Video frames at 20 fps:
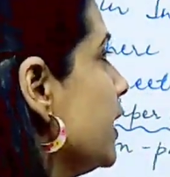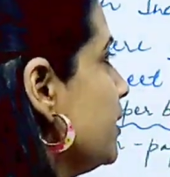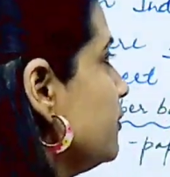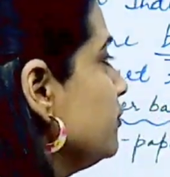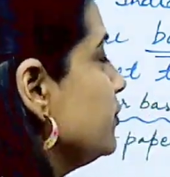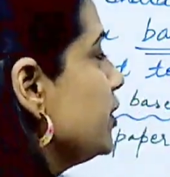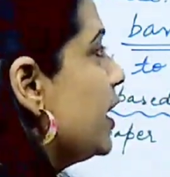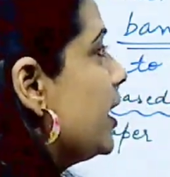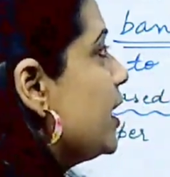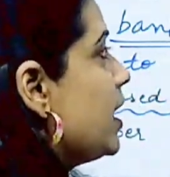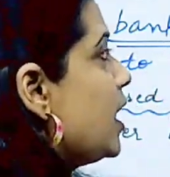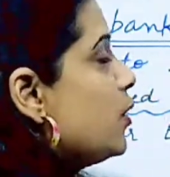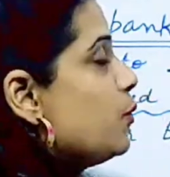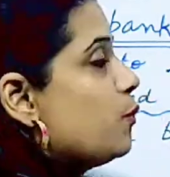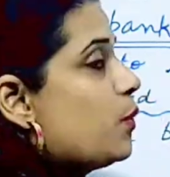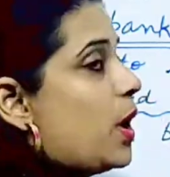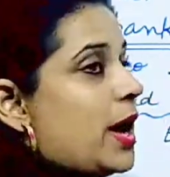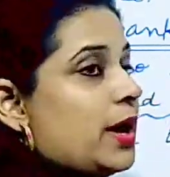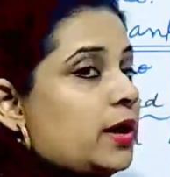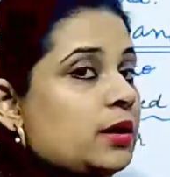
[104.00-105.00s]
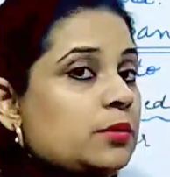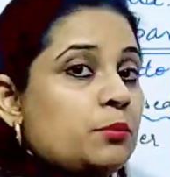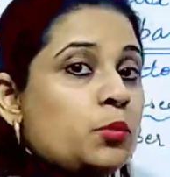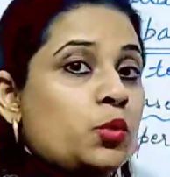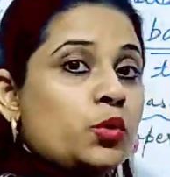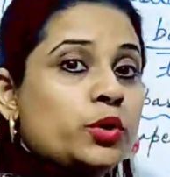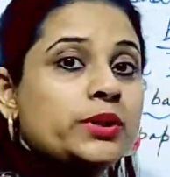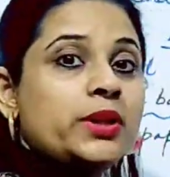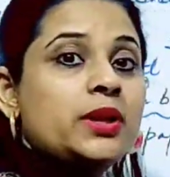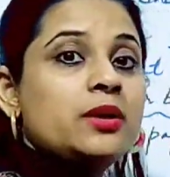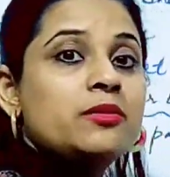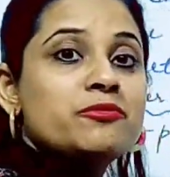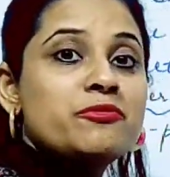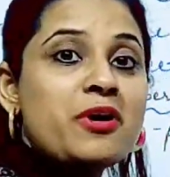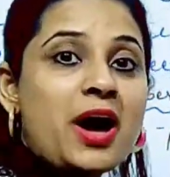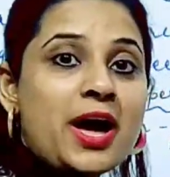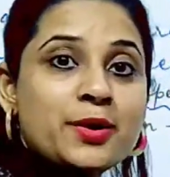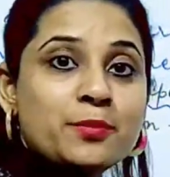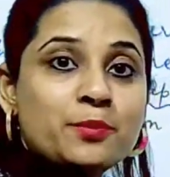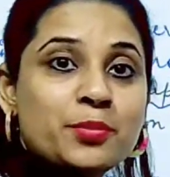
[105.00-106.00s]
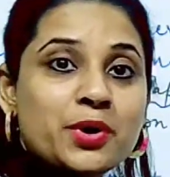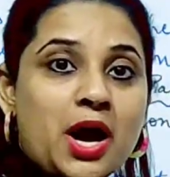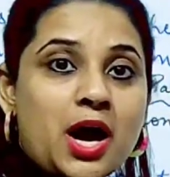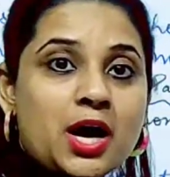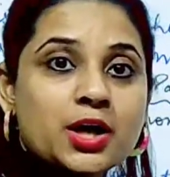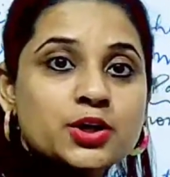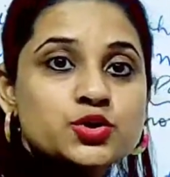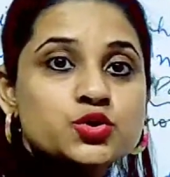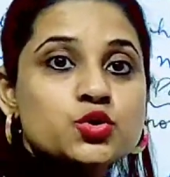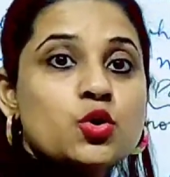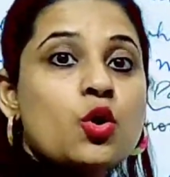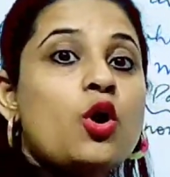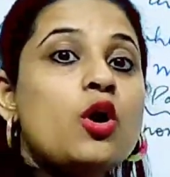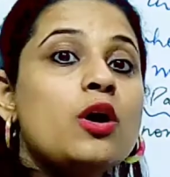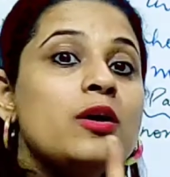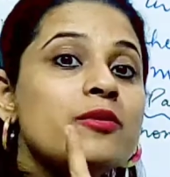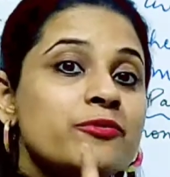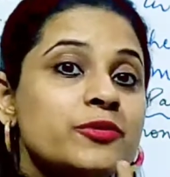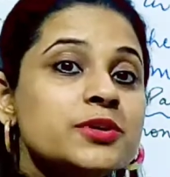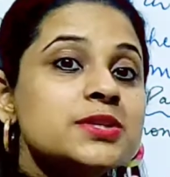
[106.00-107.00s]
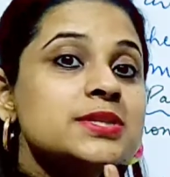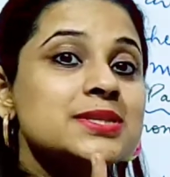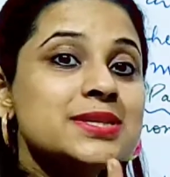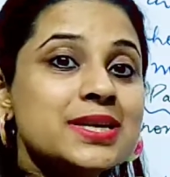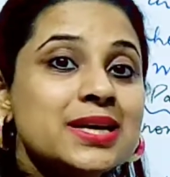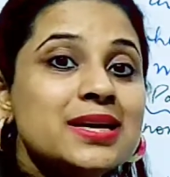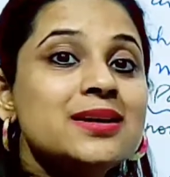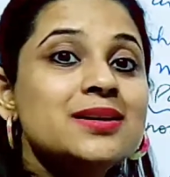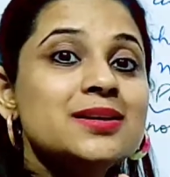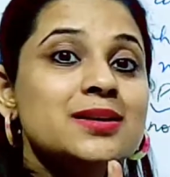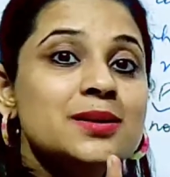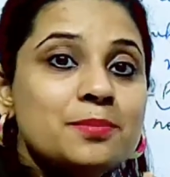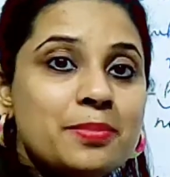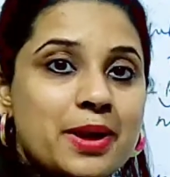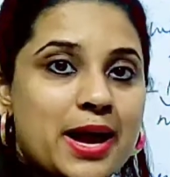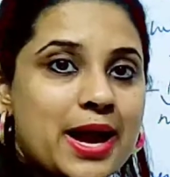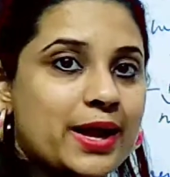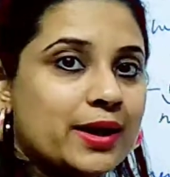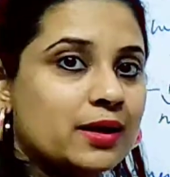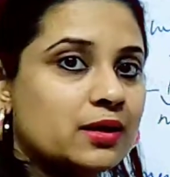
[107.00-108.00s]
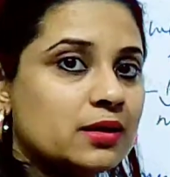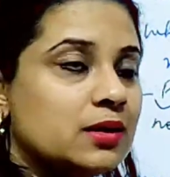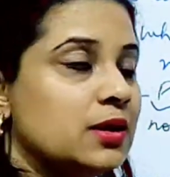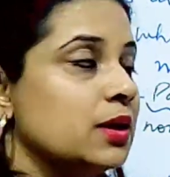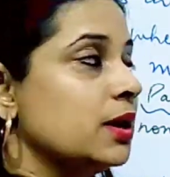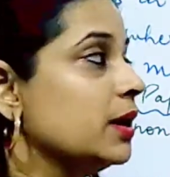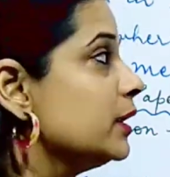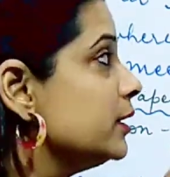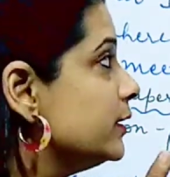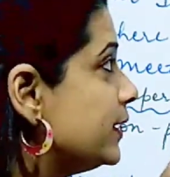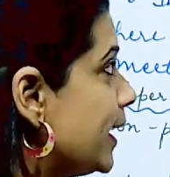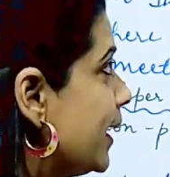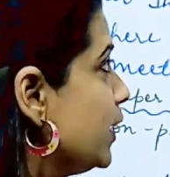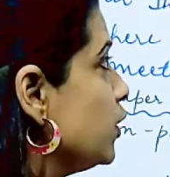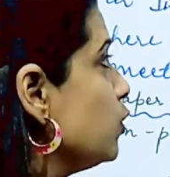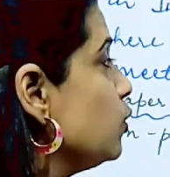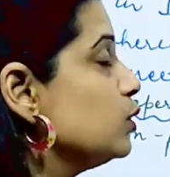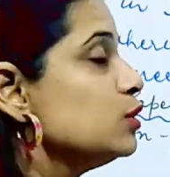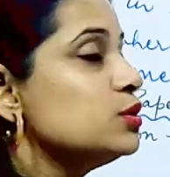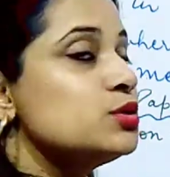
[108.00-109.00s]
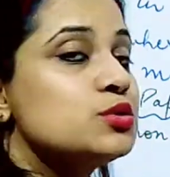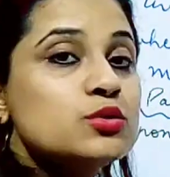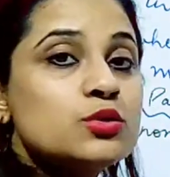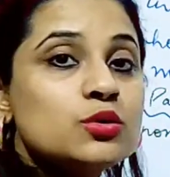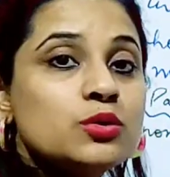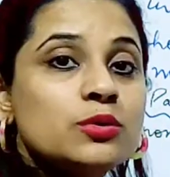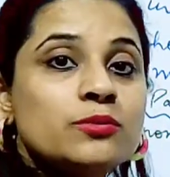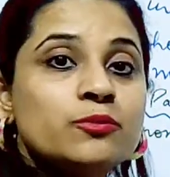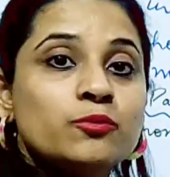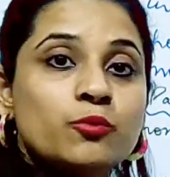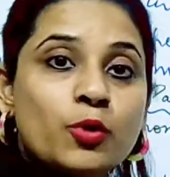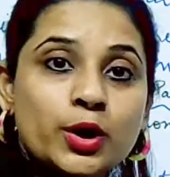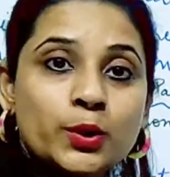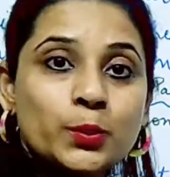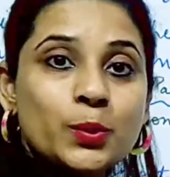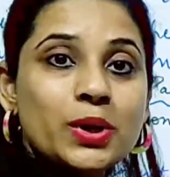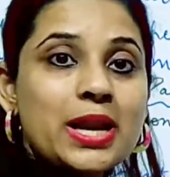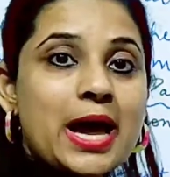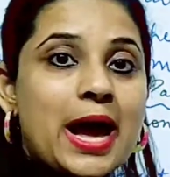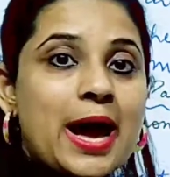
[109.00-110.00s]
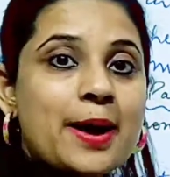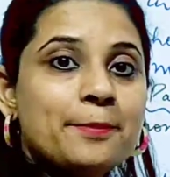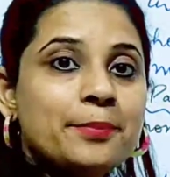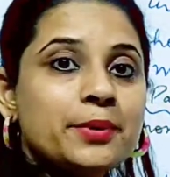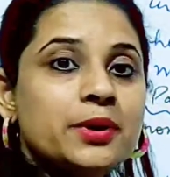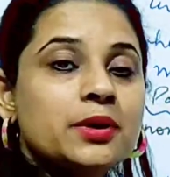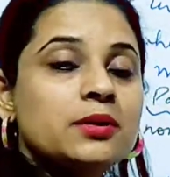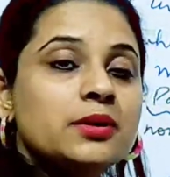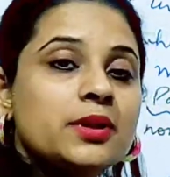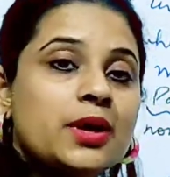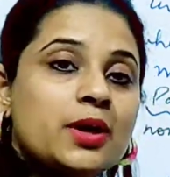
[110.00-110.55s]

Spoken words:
if there are more than one branch of a single bank, then also what will happen?